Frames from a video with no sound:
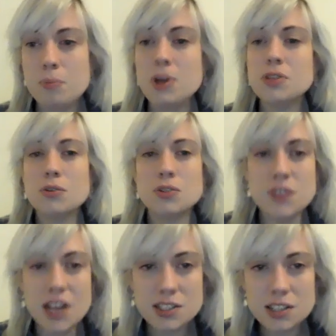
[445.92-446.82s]
as long as
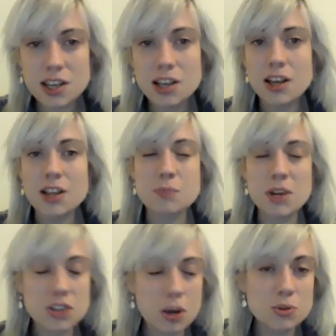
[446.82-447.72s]
you've tested it as
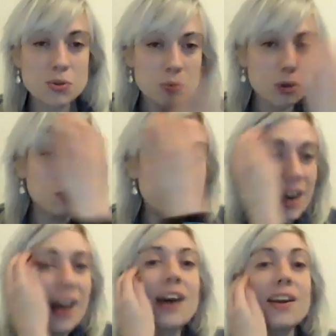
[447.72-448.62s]
many times as you possibly
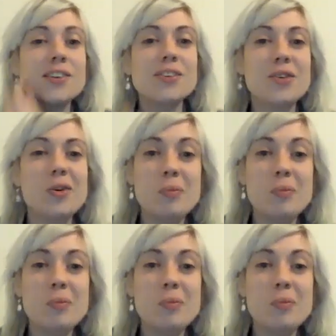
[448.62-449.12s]
can,